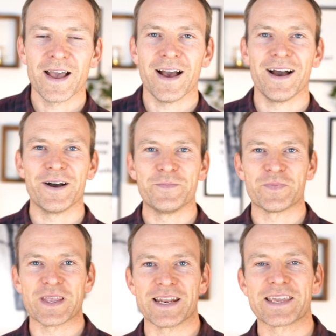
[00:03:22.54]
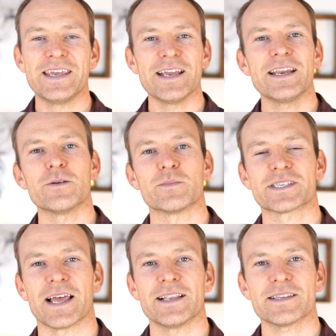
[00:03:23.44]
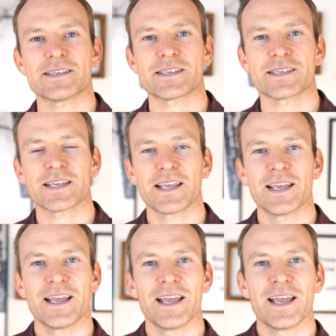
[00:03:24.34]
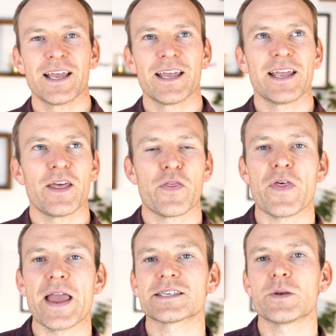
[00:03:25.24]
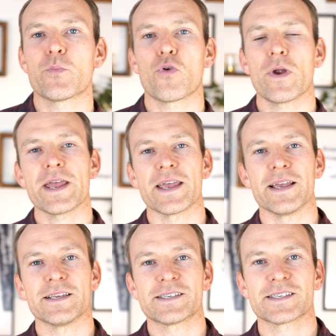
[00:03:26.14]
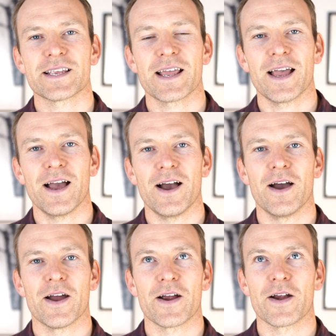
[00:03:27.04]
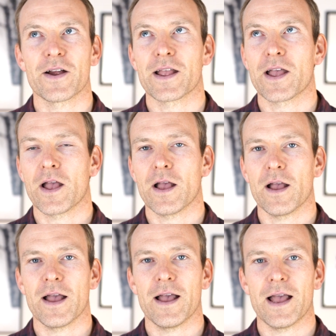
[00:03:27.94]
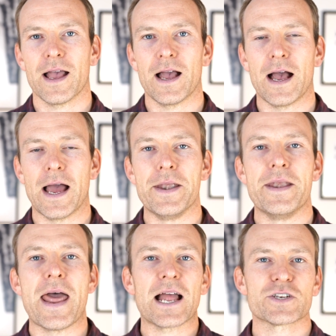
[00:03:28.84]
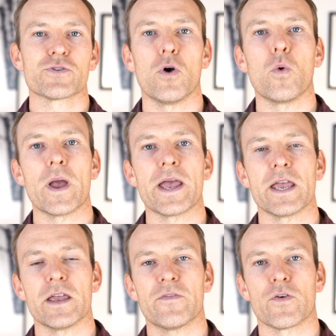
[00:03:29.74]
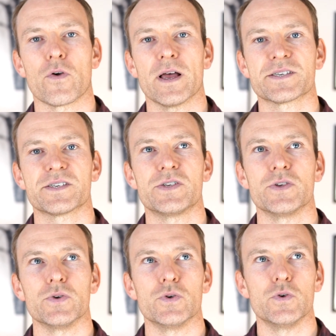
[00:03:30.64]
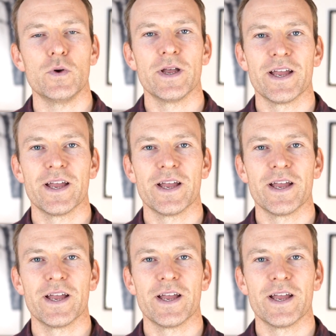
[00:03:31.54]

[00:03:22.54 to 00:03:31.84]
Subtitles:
In a kingdom sense, thanks and praise are a natural way for us to